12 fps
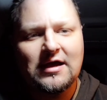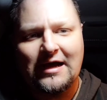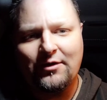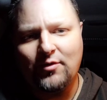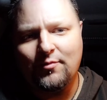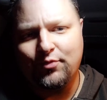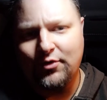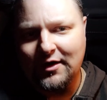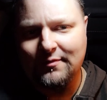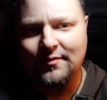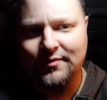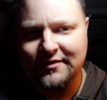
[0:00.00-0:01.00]
I will
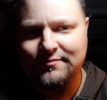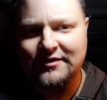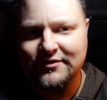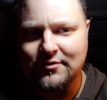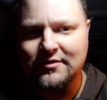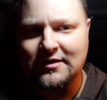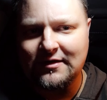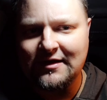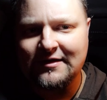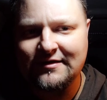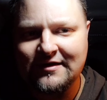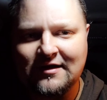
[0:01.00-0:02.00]
probably be doing a
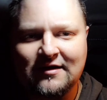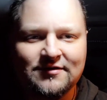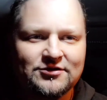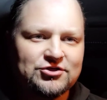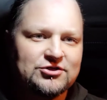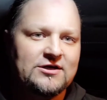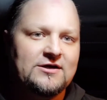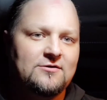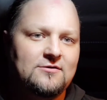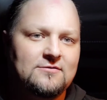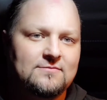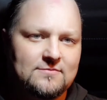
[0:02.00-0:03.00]
lot of that on this
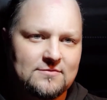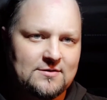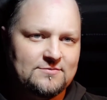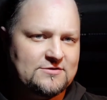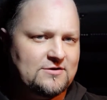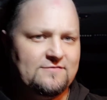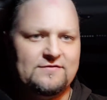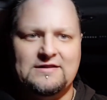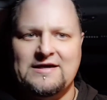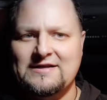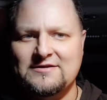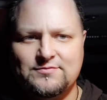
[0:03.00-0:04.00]
channel I'm sorry if the
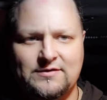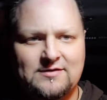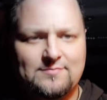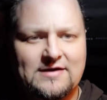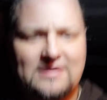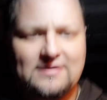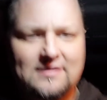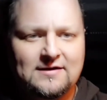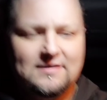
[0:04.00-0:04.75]
lighting's really bad